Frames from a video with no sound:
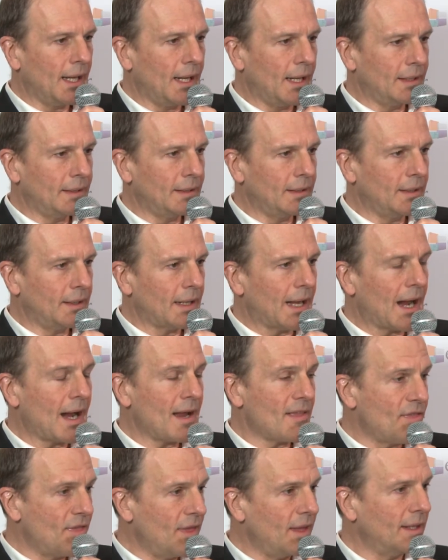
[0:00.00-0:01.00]
And
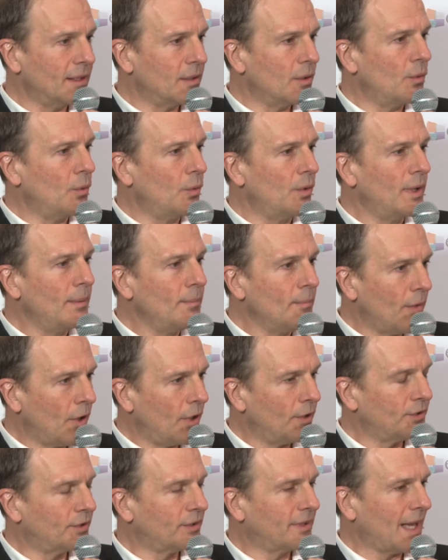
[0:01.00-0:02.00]
I think we
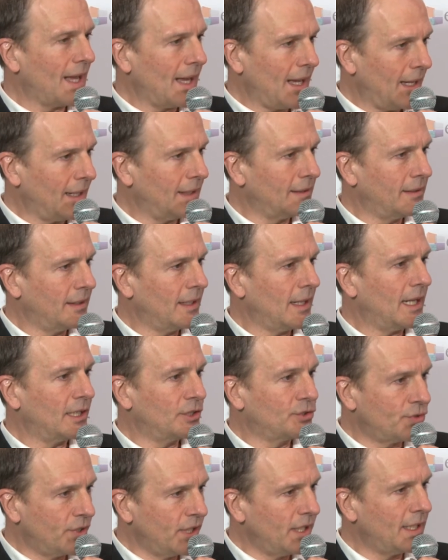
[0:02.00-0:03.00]
must add
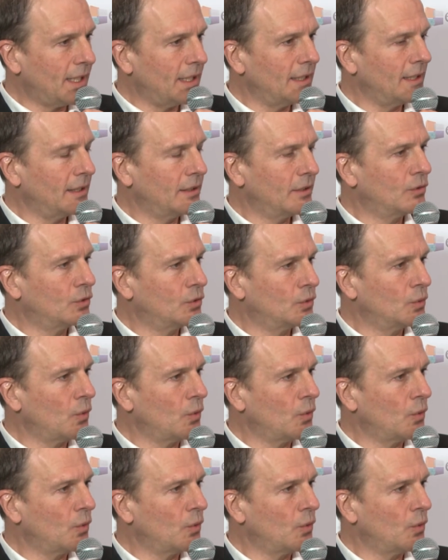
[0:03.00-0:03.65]
adrenaline